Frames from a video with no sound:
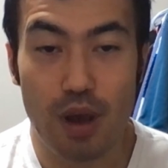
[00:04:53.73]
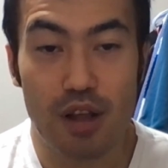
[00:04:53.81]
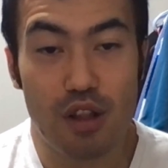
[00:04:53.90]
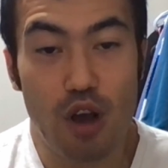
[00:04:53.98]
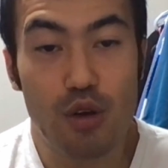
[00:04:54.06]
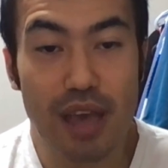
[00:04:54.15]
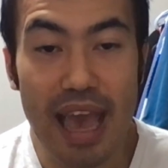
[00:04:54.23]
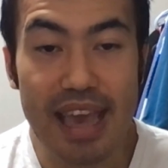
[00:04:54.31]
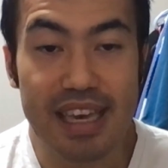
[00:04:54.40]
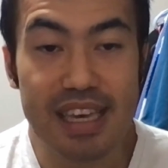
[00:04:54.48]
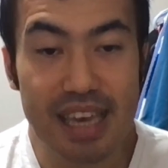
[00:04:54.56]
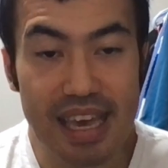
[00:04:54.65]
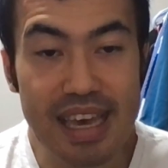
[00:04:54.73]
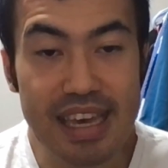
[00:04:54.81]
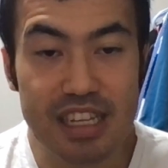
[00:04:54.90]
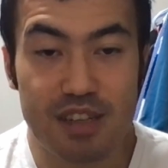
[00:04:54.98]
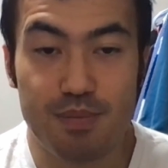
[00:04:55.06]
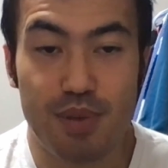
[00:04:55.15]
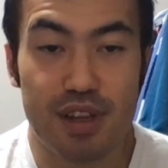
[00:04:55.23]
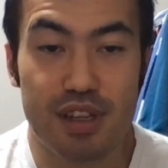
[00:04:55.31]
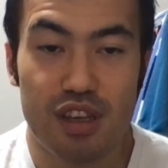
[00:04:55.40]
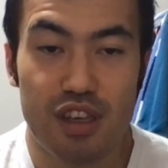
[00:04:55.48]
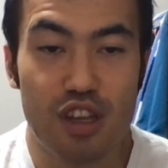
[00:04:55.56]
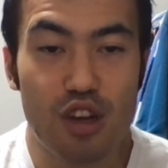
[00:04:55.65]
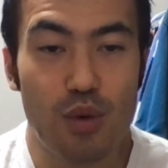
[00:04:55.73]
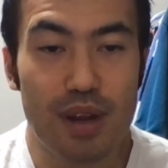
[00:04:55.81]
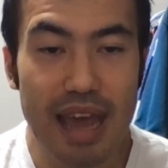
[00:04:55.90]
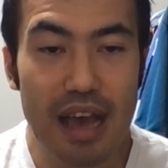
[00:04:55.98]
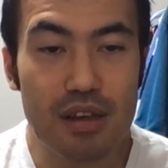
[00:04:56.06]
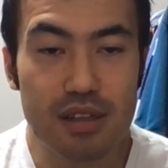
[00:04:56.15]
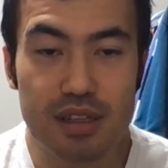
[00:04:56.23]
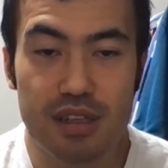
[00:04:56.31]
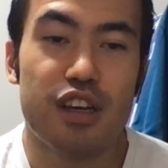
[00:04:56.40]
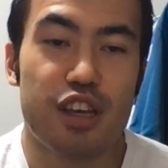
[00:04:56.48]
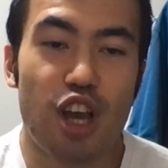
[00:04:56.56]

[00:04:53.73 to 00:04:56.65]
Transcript: Well, okay, he is, but you know what else?